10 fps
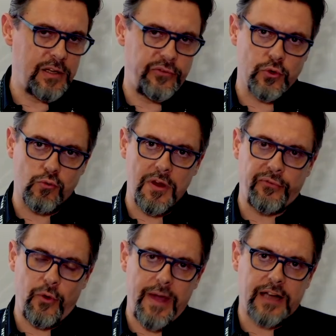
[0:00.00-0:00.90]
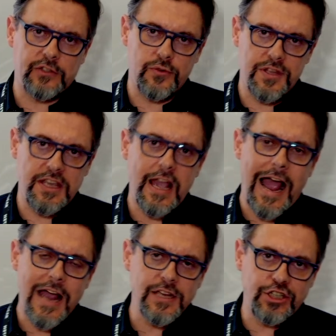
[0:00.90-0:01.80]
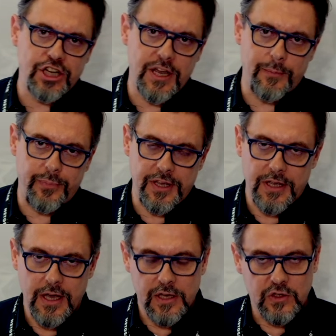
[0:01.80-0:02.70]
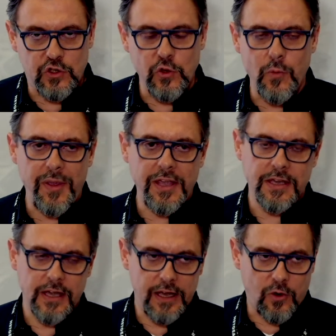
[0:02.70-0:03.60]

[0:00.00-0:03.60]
if you refer back to the IGMP snooping,